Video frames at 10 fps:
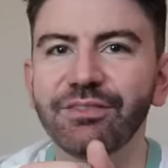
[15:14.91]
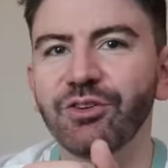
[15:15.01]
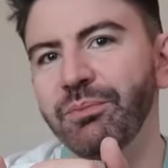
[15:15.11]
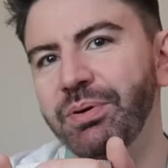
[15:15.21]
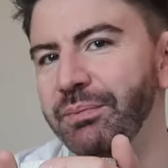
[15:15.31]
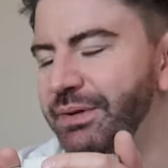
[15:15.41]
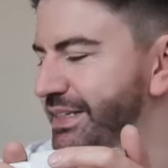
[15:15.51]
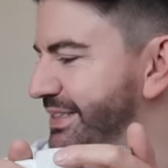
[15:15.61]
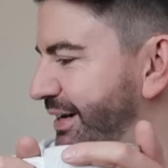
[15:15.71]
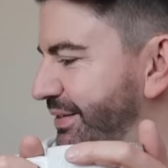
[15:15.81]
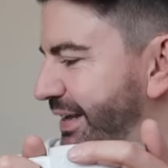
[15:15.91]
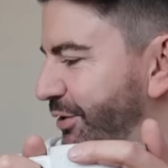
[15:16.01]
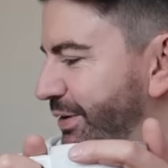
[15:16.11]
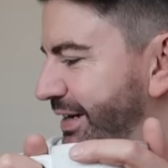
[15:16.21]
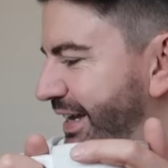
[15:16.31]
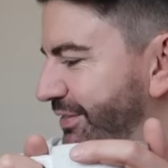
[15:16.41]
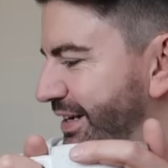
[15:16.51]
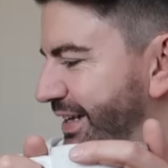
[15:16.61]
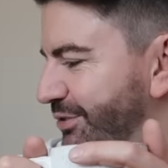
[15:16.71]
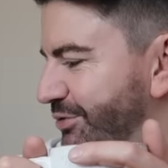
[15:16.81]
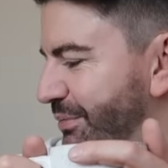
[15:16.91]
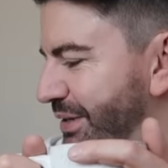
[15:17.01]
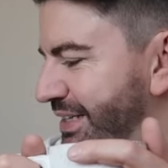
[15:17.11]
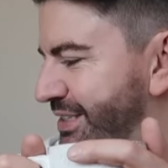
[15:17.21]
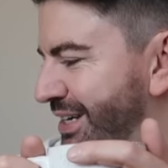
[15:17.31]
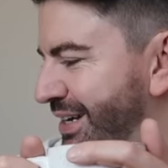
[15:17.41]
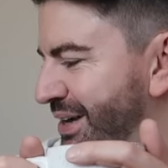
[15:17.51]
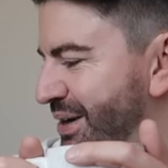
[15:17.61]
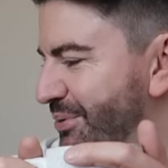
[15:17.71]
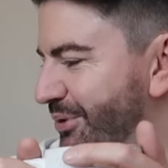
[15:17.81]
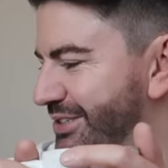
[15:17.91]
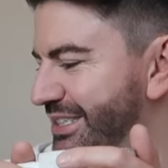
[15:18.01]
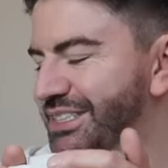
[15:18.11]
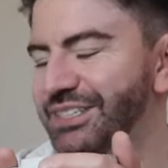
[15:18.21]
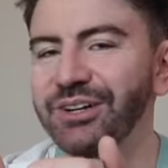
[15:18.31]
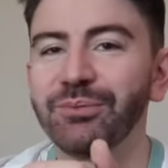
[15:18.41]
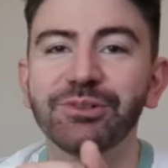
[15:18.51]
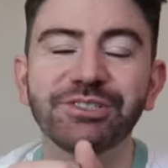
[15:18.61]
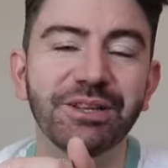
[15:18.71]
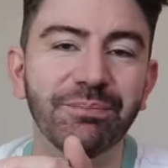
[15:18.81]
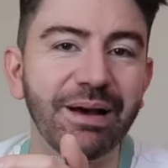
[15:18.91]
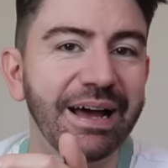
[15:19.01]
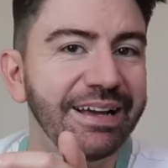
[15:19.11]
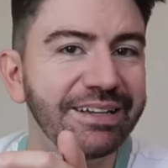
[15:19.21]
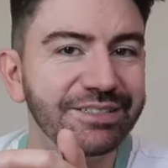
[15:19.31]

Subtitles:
I've got pumpkin down here already having a little rummage, wanting to know what's in the bag.